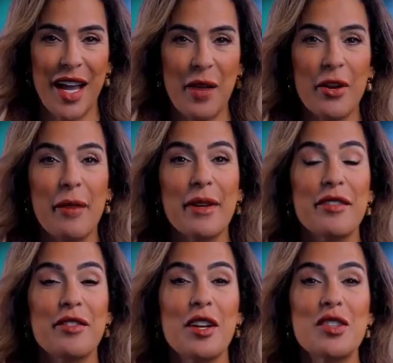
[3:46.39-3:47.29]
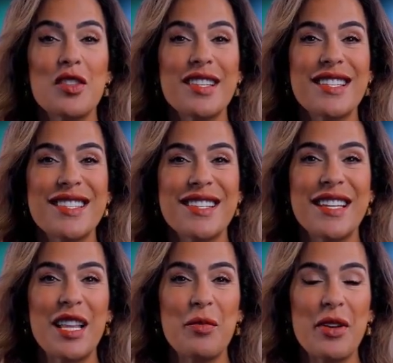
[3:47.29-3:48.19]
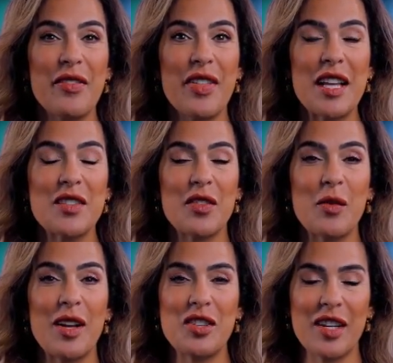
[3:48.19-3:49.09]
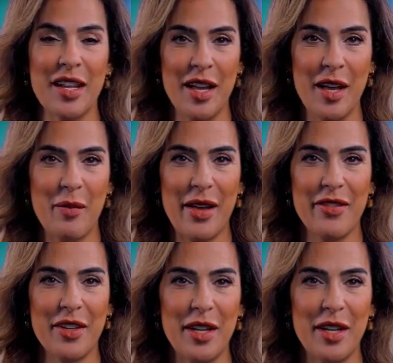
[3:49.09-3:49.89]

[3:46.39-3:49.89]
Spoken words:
I'm Ramia Faraj. This is The Daily Brief. Thanks for watching. Bye for